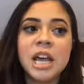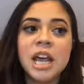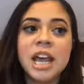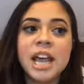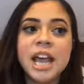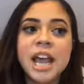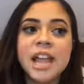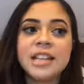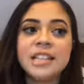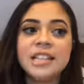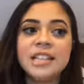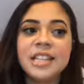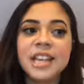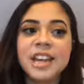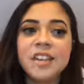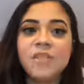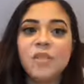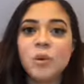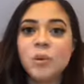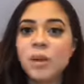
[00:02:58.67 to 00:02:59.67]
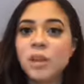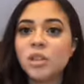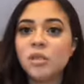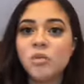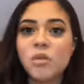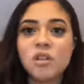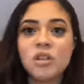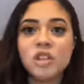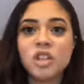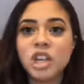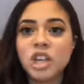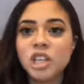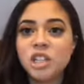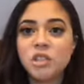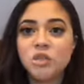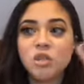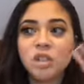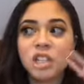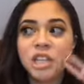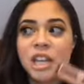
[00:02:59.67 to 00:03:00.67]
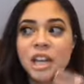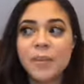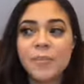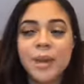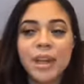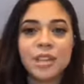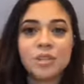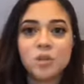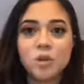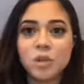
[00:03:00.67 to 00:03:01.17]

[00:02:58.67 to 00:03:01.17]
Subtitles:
And if you get the wrong shade, you just take it back to